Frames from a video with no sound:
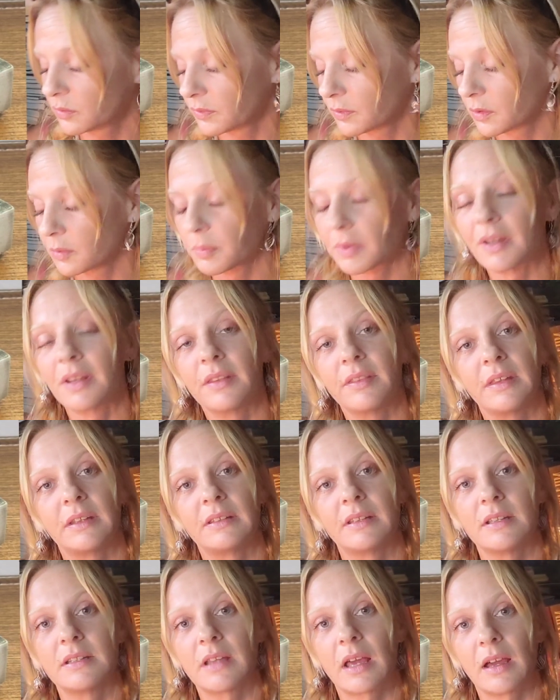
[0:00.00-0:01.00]
for, but they
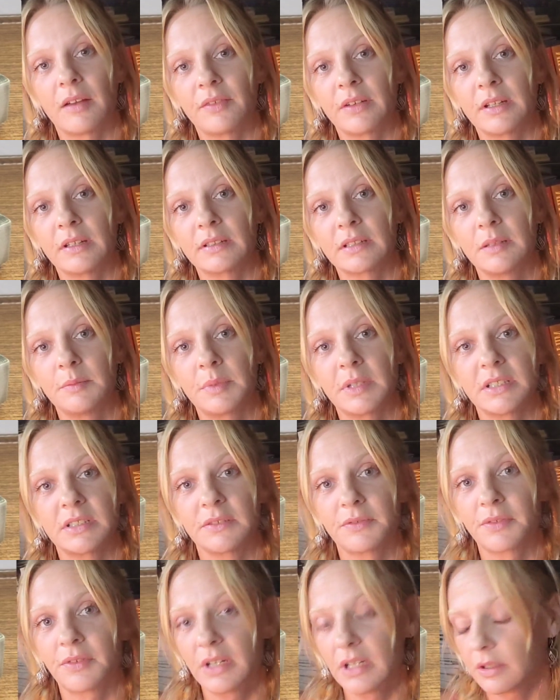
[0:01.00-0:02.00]
did have an asking price
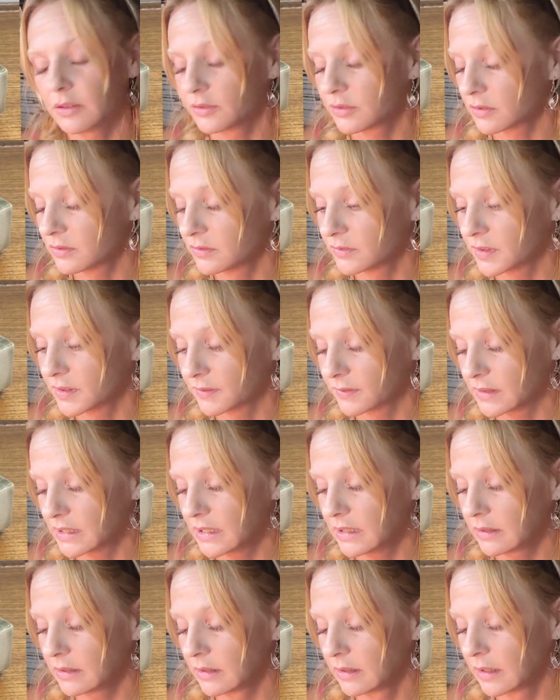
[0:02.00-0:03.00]
of
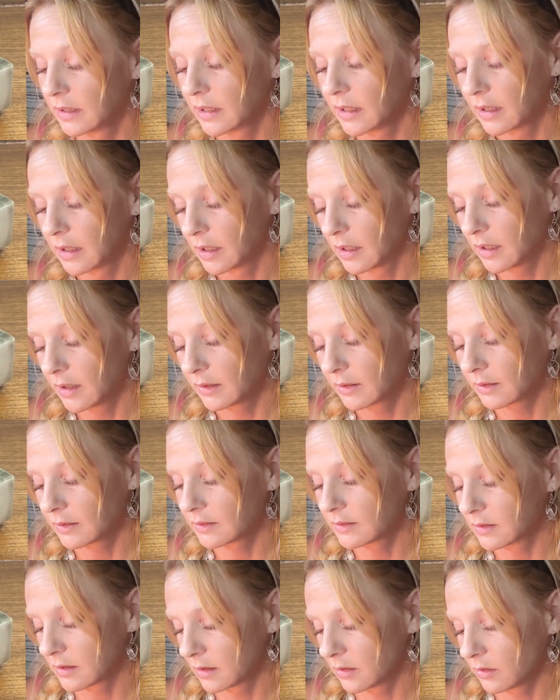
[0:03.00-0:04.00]
$315, and
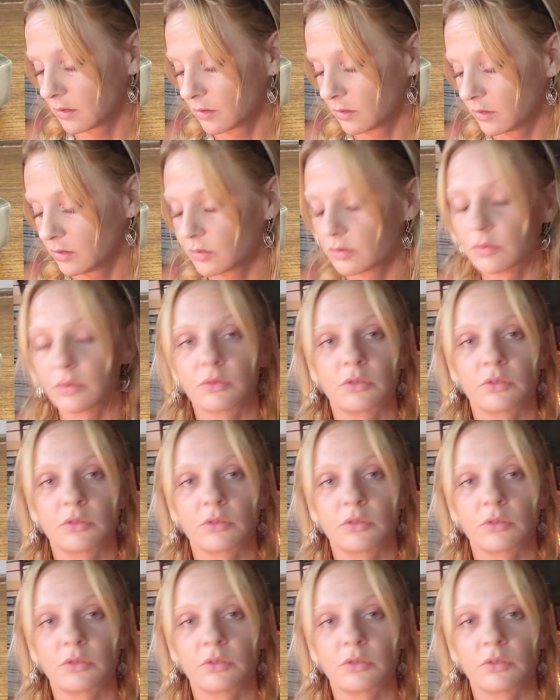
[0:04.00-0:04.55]
as usual,